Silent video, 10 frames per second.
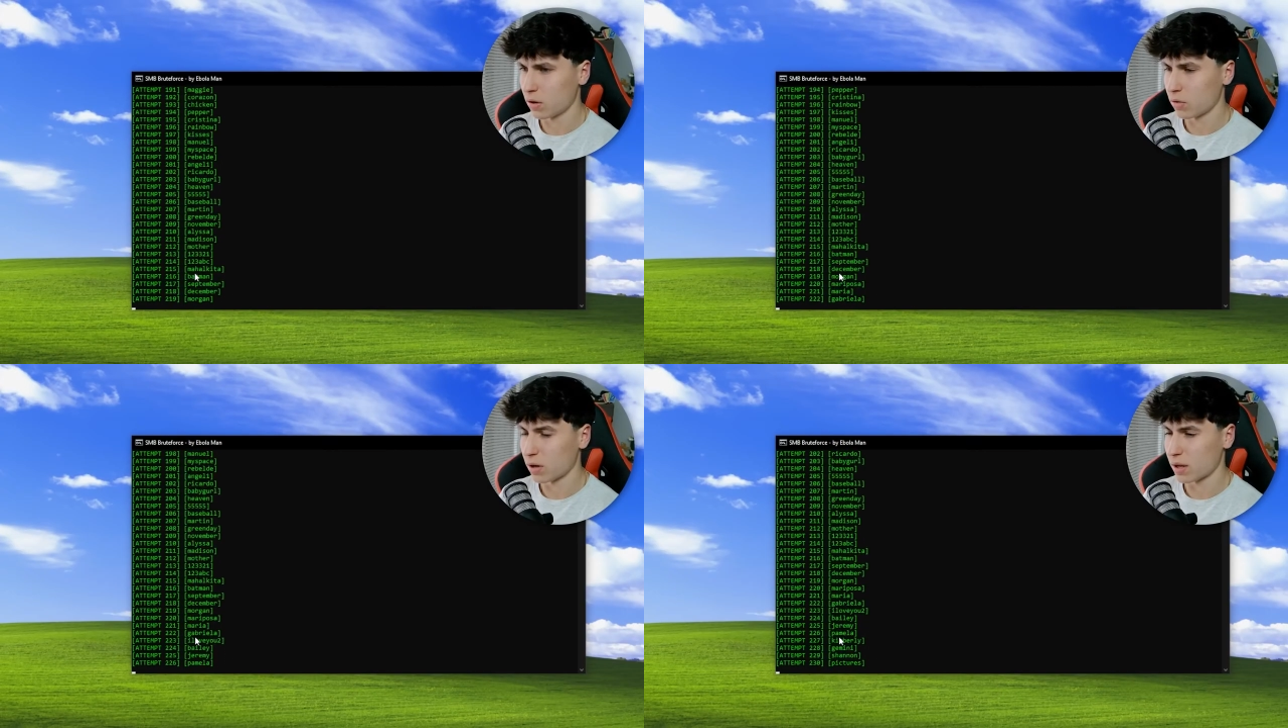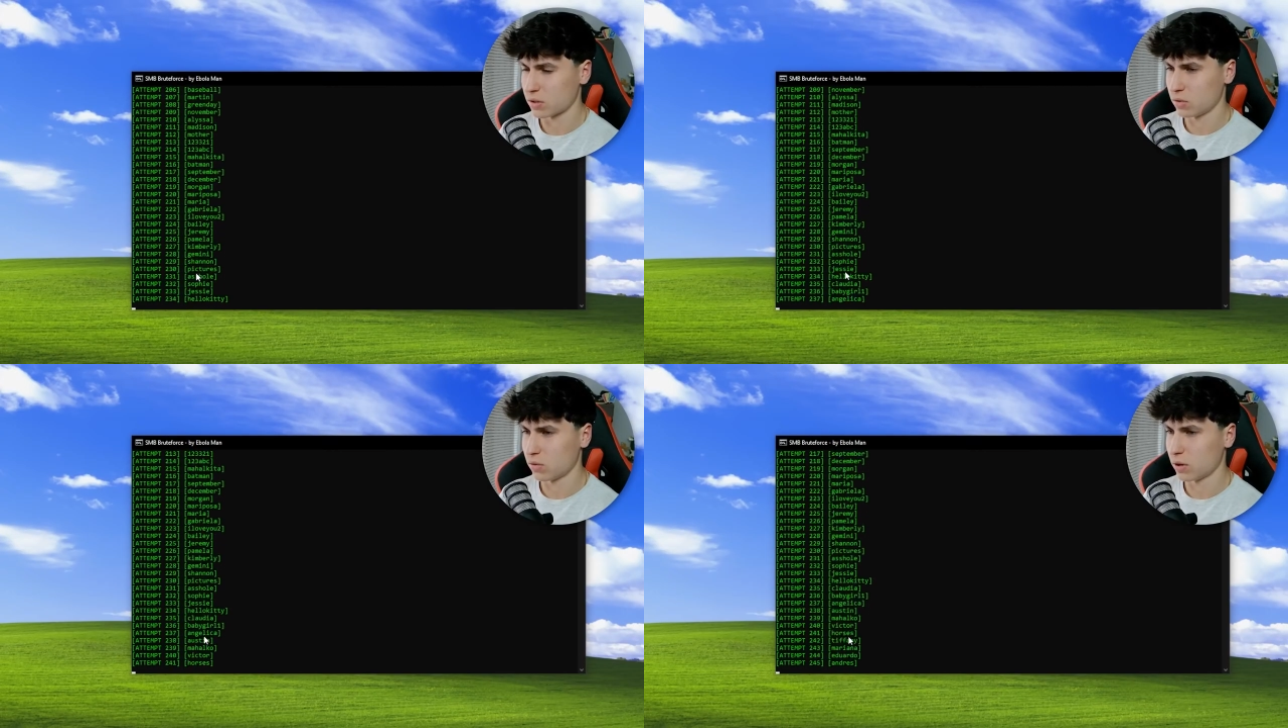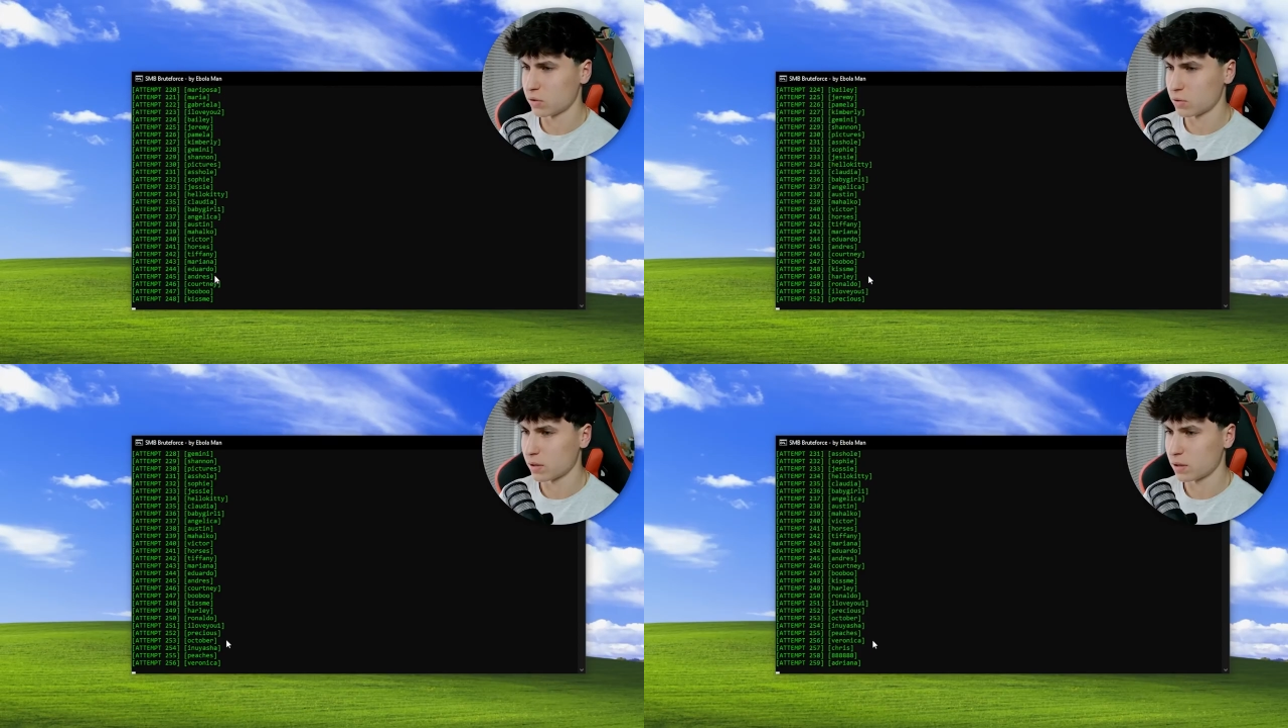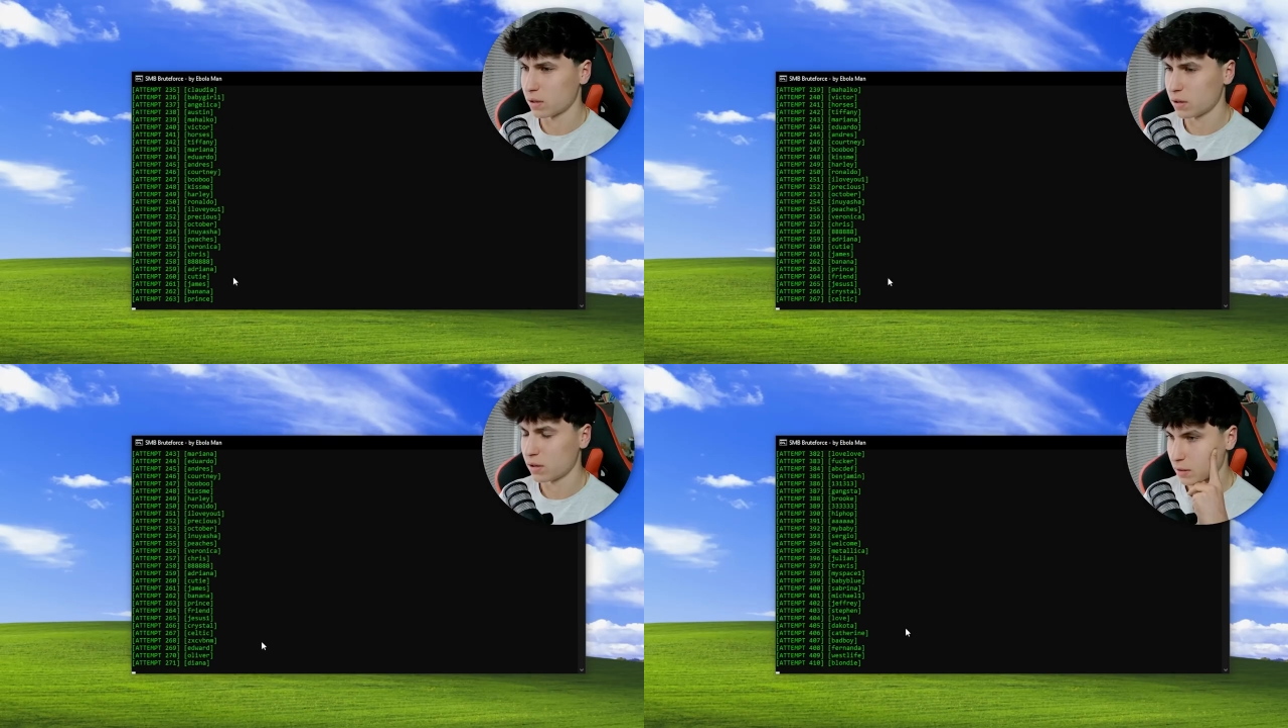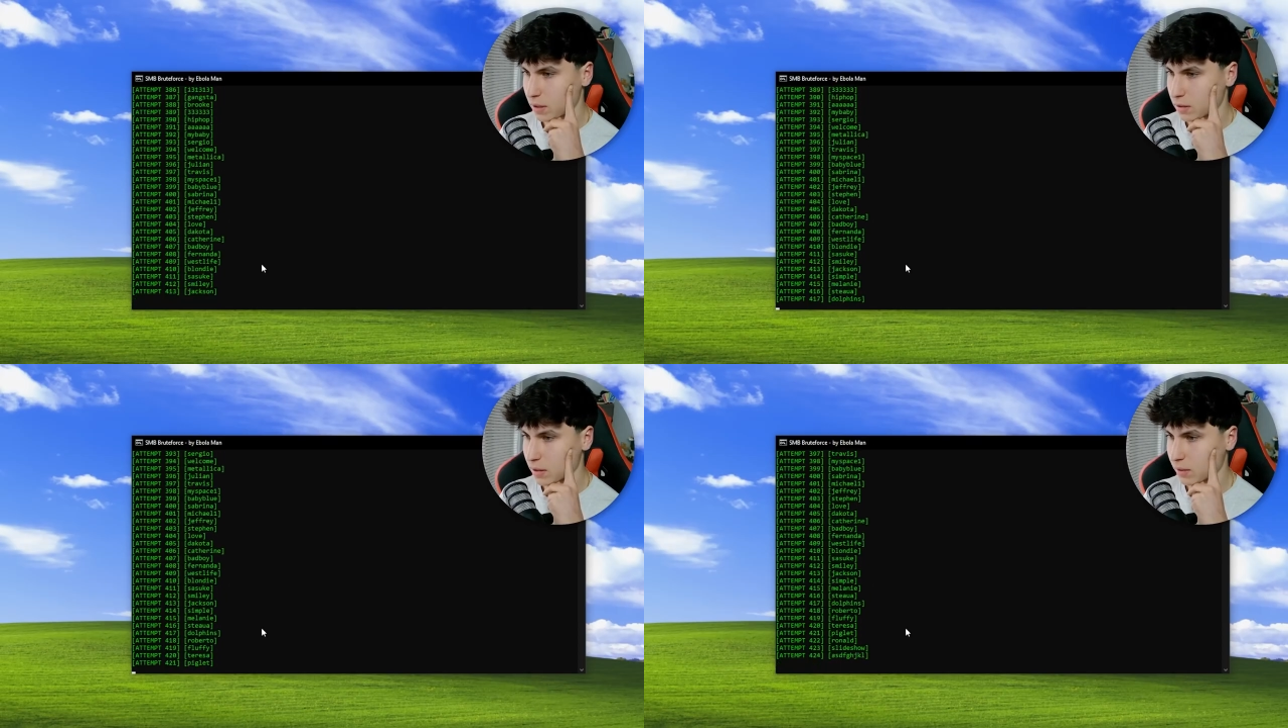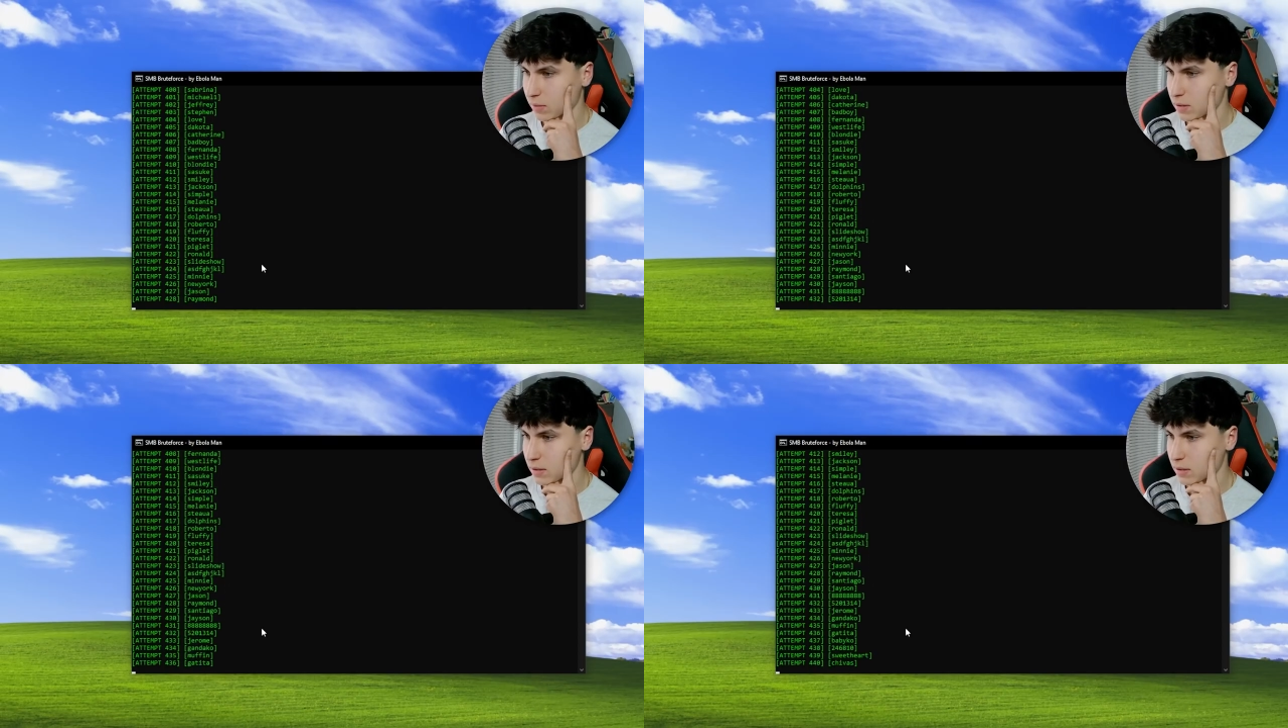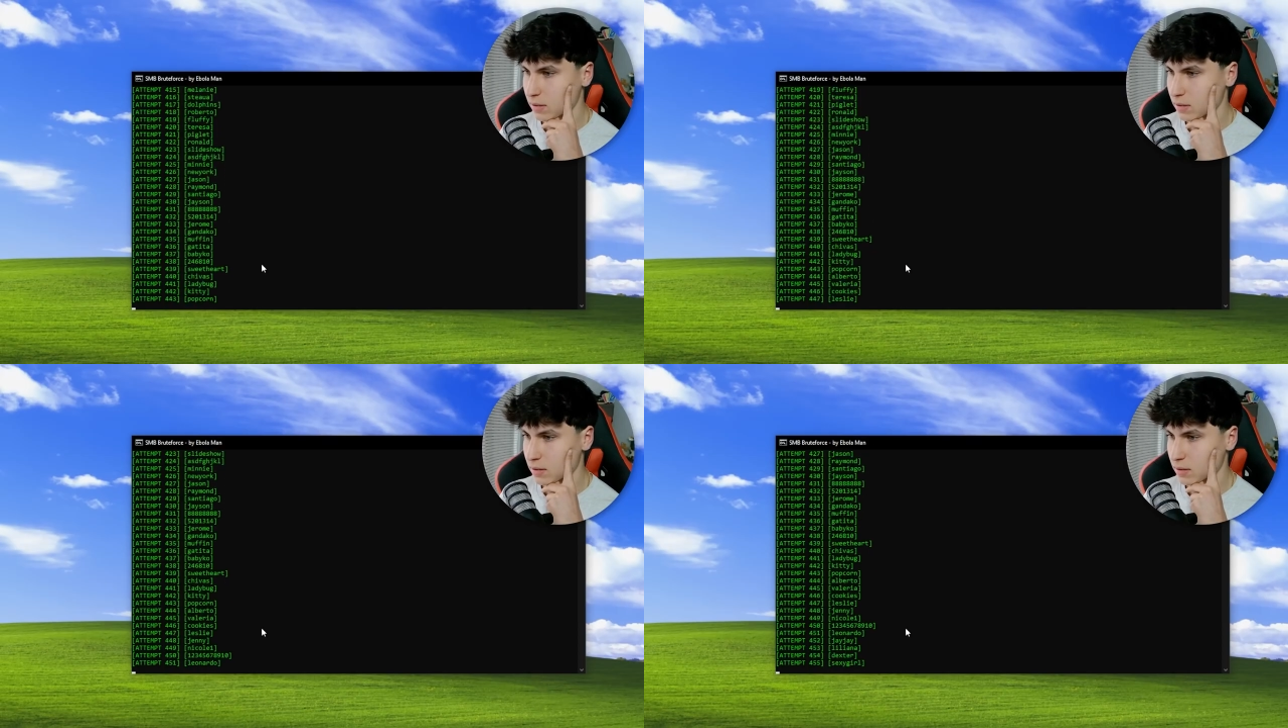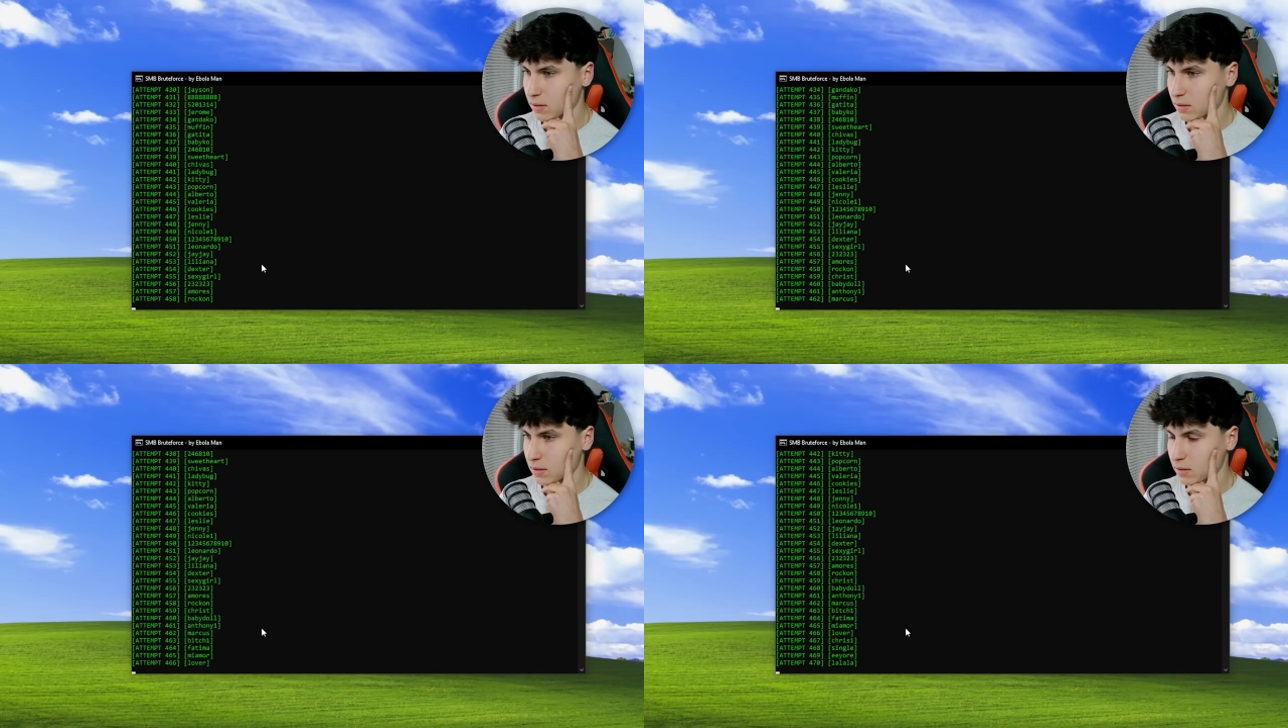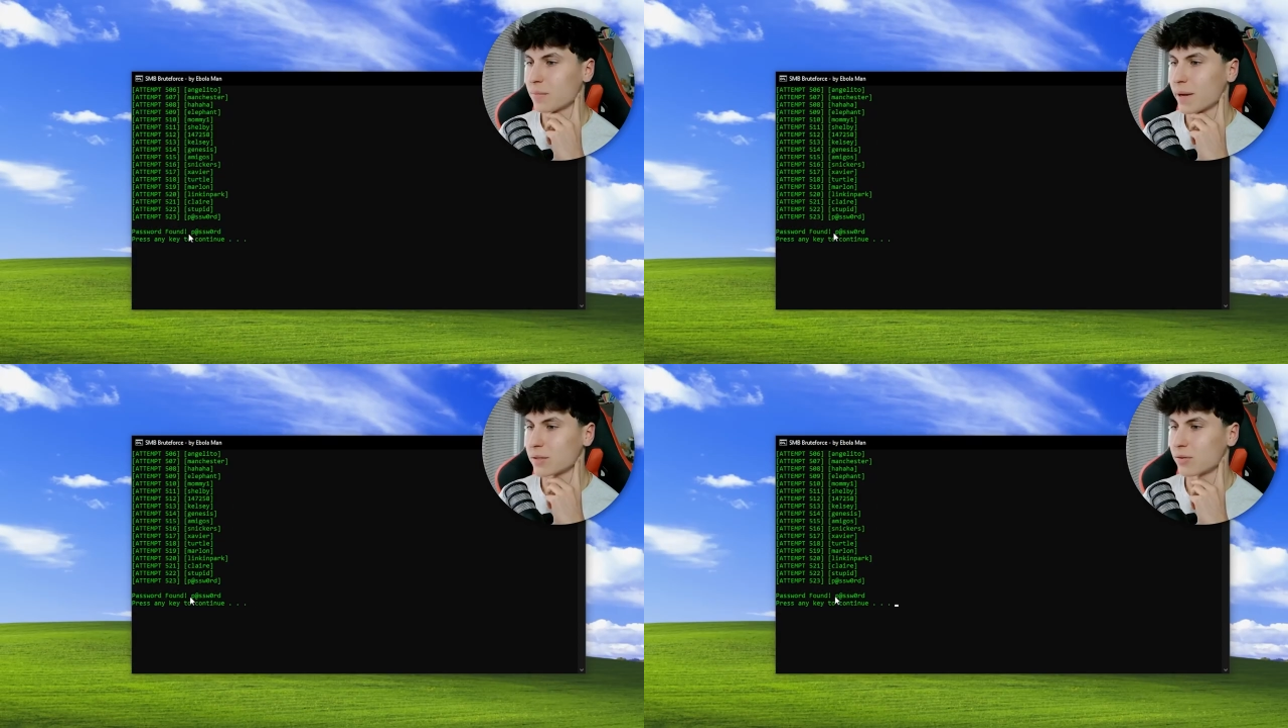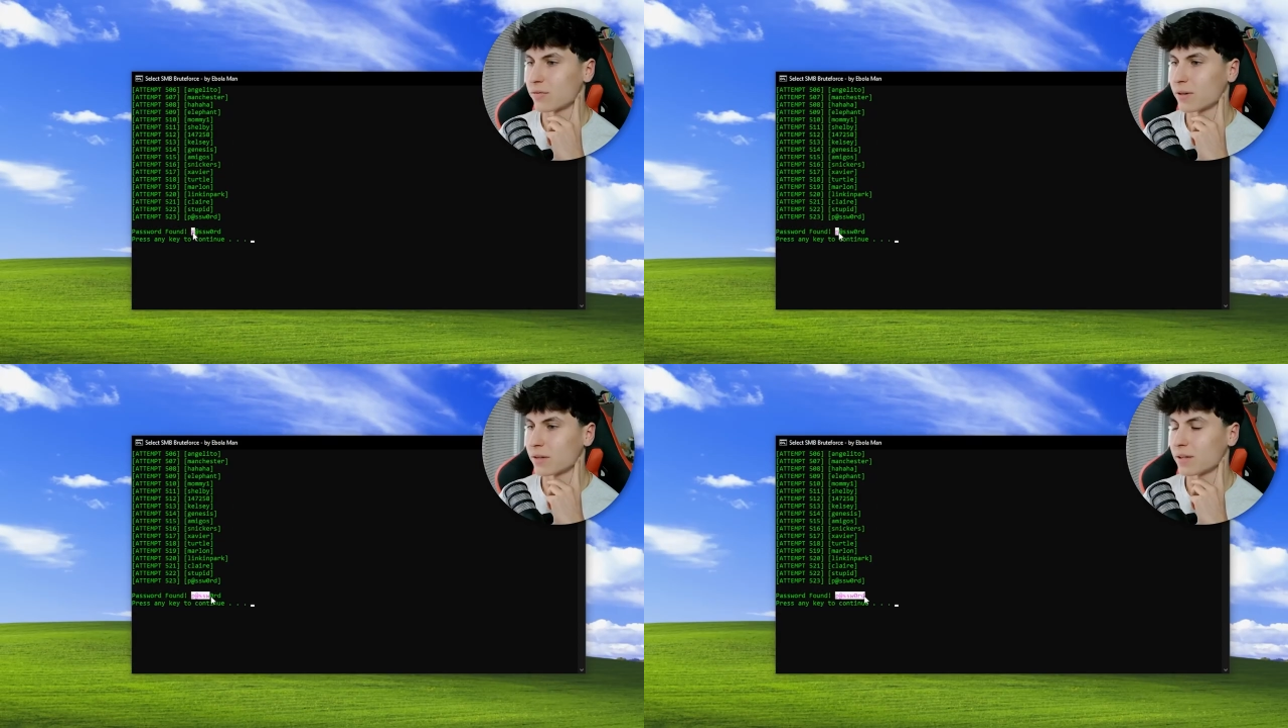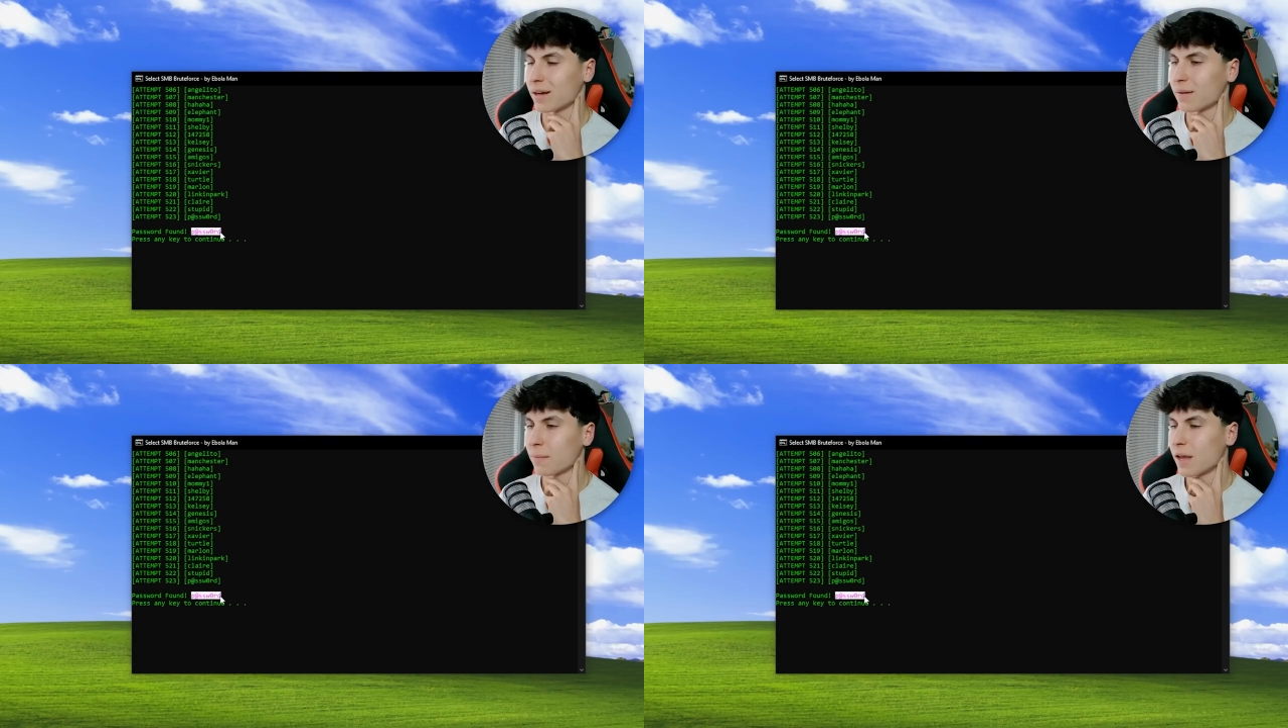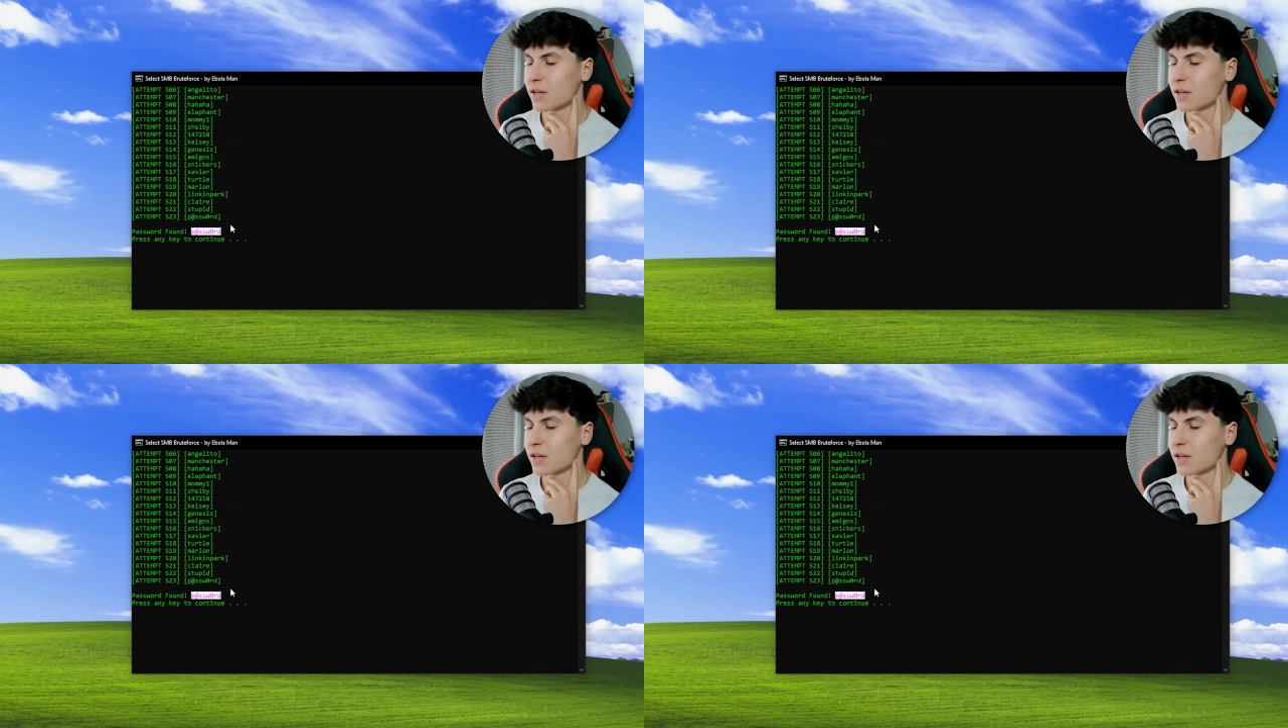Already at 200. Okay, damn, this is password found. Yeah.